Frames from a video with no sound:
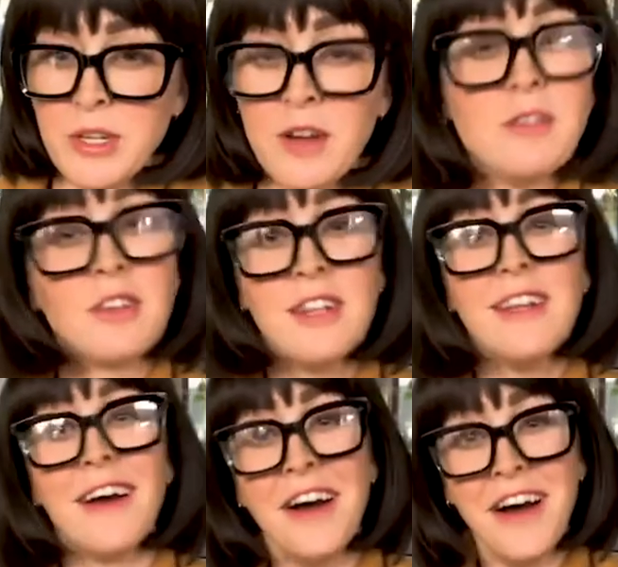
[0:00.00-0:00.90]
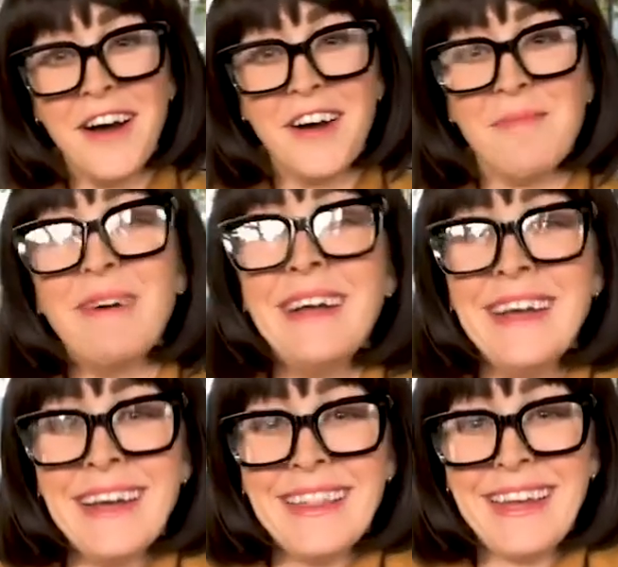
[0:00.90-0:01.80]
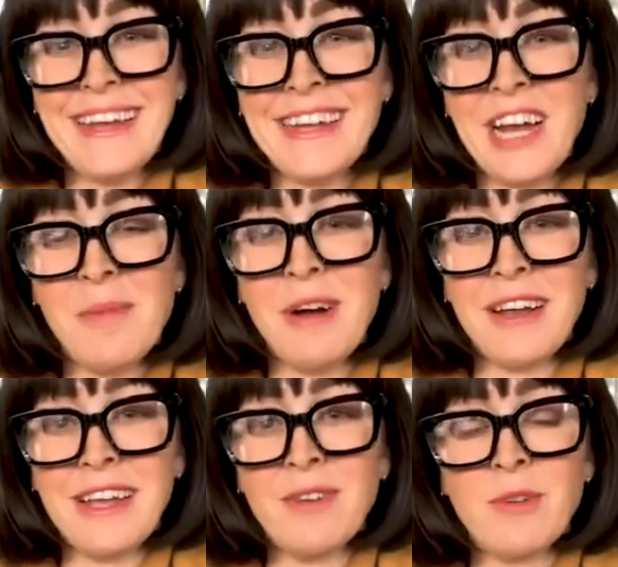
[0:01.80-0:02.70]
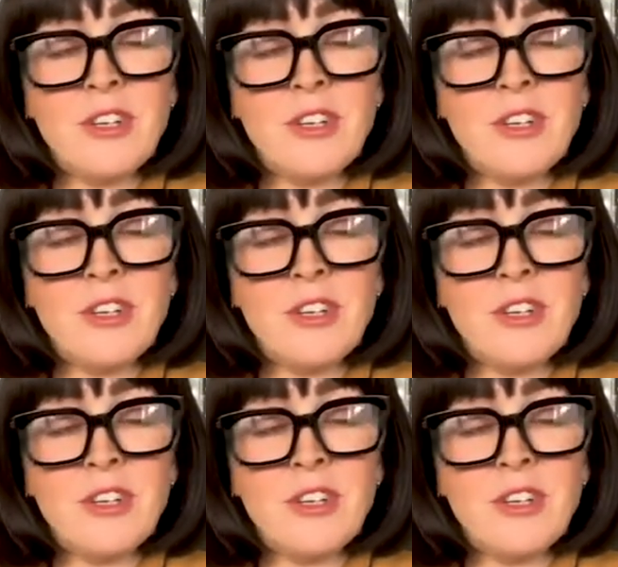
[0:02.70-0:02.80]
don't, then come on in.